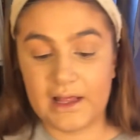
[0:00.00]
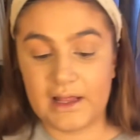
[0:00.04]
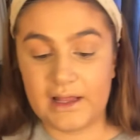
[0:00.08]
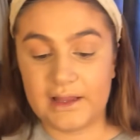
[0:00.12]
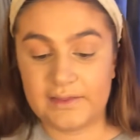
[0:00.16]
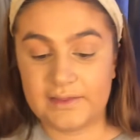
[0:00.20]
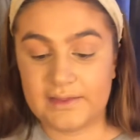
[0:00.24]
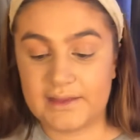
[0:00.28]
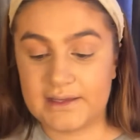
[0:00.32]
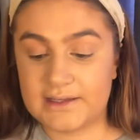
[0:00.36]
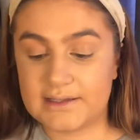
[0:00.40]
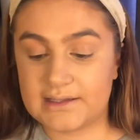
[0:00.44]

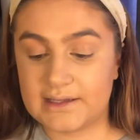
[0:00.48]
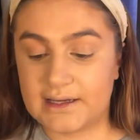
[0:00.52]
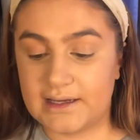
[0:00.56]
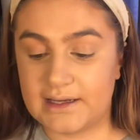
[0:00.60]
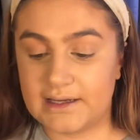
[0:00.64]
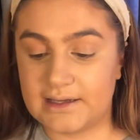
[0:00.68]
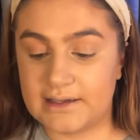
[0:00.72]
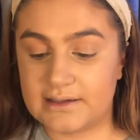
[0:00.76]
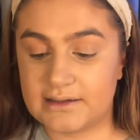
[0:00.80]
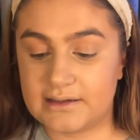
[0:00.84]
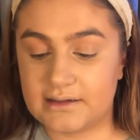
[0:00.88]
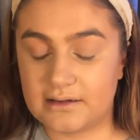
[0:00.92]
This
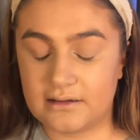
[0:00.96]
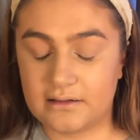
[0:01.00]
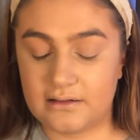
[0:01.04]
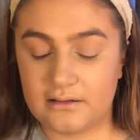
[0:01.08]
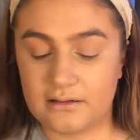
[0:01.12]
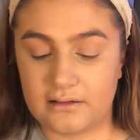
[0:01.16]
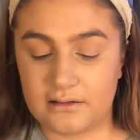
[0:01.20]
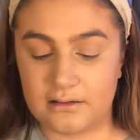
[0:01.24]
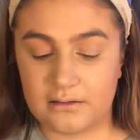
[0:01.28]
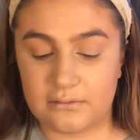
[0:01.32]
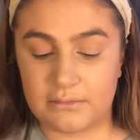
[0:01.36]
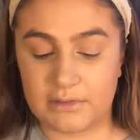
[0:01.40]
is,
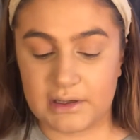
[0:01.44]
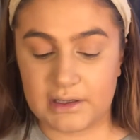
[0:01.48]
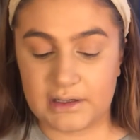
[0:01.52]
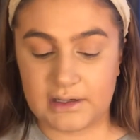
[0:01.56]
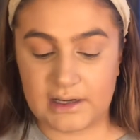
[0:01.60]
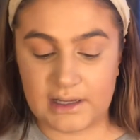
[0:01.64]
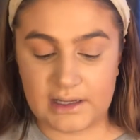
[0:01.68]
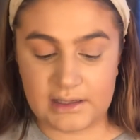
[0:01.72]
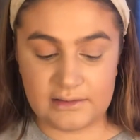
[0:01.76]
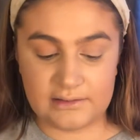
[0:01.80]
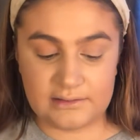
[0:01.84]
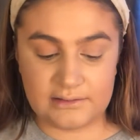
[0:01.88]
oh, my
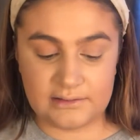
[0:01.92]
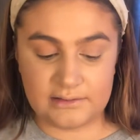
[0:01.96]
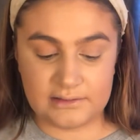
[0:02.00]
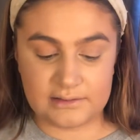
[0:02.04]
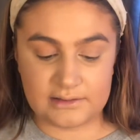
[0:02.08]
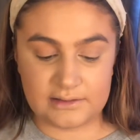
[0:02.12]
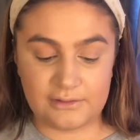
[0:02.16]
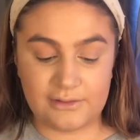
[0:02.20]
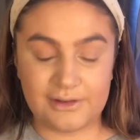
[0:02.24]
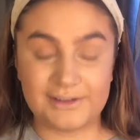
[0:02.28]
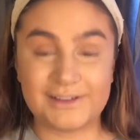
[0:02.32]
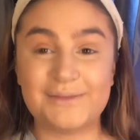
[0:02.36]
nails.
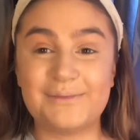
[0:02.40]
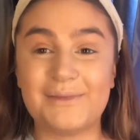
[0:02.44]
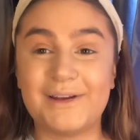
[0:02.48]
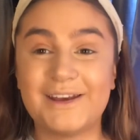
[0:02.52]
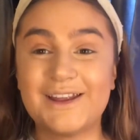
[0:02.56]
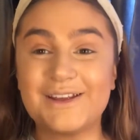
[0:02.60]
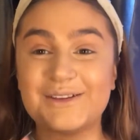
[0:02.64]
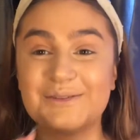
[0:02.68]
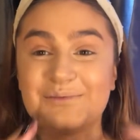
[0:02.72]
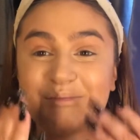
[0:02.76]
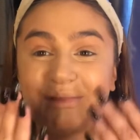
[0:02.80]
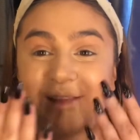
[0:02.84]
Oh, I did my
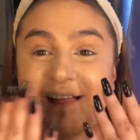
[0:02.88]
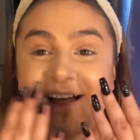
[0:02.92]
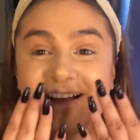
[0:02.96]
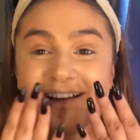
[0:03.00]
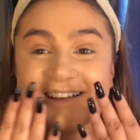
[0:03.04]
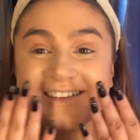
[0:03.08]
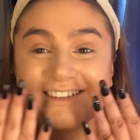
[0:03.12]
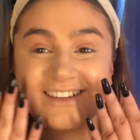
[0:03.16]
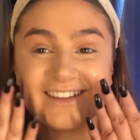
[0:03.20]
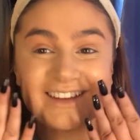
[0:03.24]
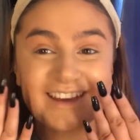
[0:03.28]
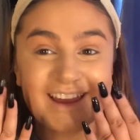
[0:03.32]
nails black
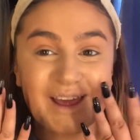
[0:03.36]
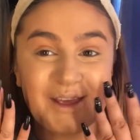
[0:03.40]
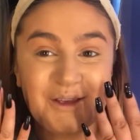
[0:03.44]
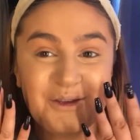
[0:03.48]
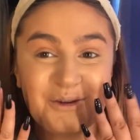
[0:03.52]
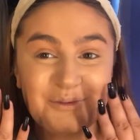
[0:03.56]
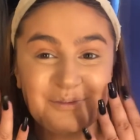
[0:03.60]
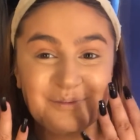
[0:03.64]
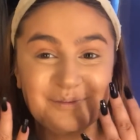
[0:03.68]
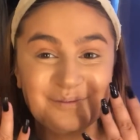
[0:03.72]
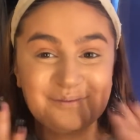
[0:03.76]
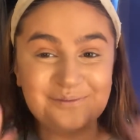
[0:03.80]
today.
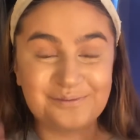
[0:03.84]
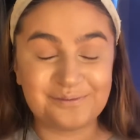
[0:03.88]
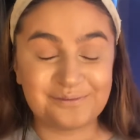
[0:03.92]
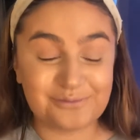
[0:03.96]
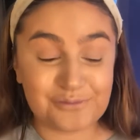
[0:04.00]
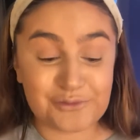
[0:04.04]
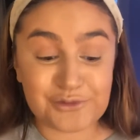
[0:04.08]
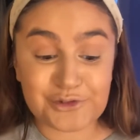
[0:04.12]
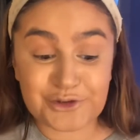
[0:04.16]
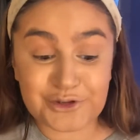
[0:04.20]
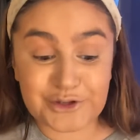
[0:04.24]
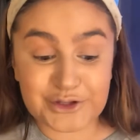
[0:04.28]

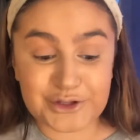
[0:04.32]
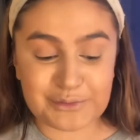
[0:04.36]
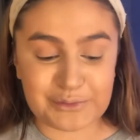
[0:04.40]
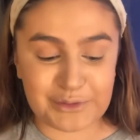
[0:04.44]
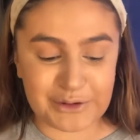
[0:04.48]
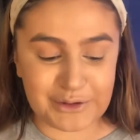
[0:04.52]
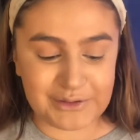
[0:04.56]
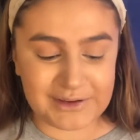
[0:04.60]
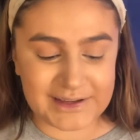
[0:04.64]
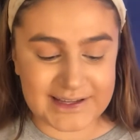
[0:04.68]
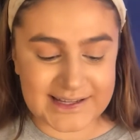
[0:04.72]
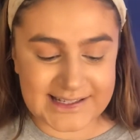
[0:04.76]

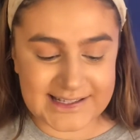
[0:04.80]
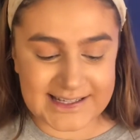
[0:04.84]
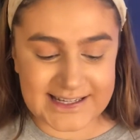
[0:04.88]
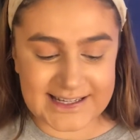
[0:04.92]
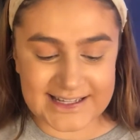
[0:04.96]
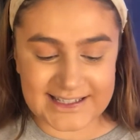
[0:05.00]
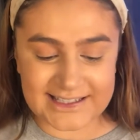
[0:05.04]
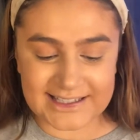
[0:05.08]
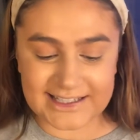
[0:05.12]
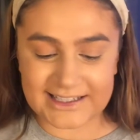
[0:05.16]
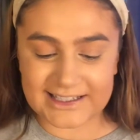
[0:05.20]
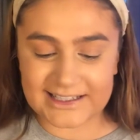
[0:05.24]
Spooky
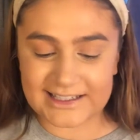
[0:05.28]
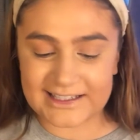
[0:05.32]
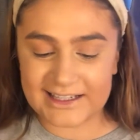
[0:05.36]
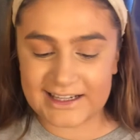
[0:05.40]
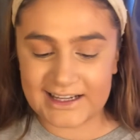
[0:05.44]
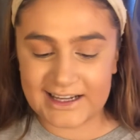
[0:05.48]
season.